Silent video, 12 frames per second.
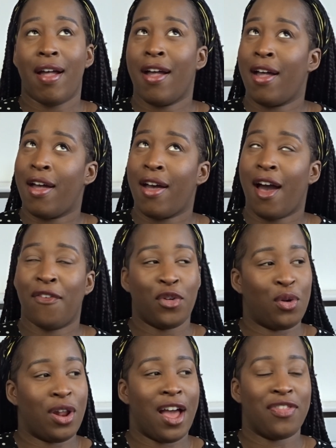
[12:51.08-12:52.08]
I
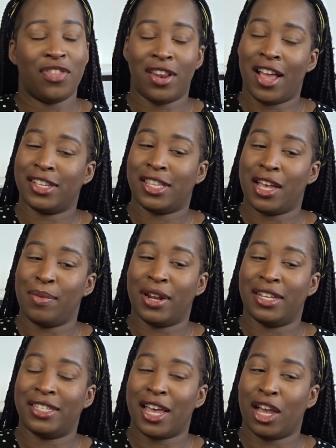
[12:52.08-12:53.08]
feel like the next thing I'm
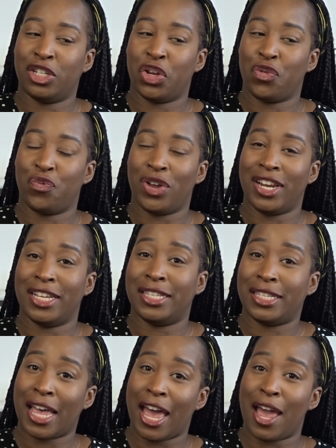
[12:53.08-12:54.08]
going to say I shouldn't really
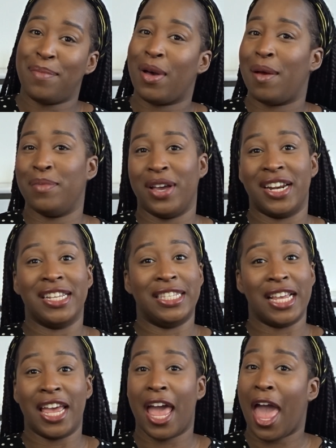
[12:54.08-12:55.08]
say, but I'm going to
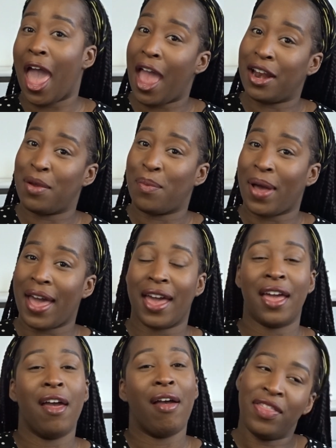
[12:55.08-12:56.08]
say it
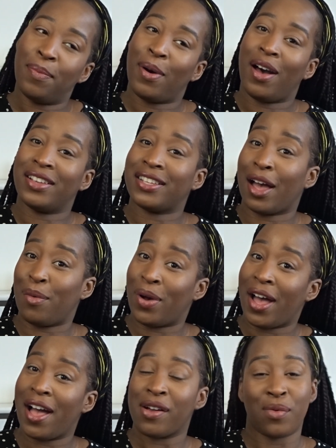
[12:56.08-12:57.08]
anyway. In the past at
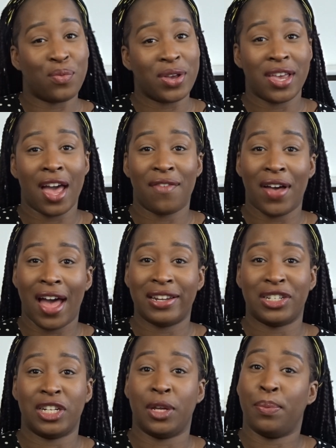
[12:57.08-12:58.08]
work, we have
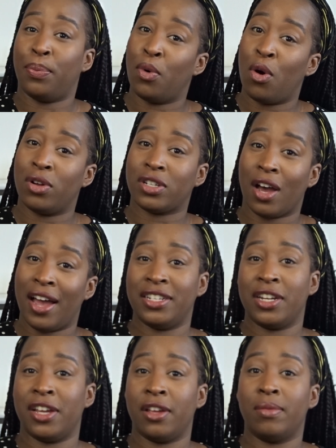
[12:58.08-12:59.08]
actually bought
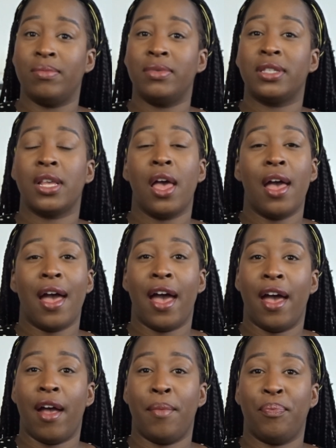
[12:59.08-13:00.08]
items
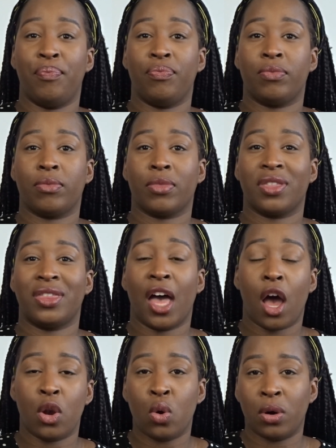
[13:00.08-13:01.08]

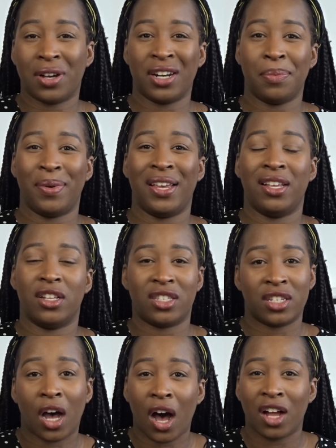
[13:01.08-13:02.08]
that are not going to be
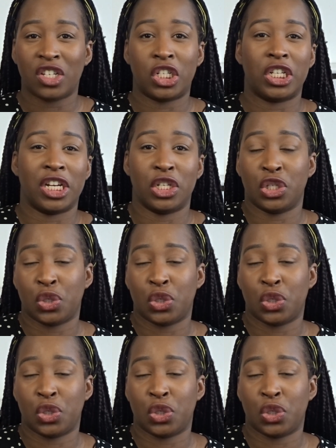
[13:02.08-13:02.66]
touched and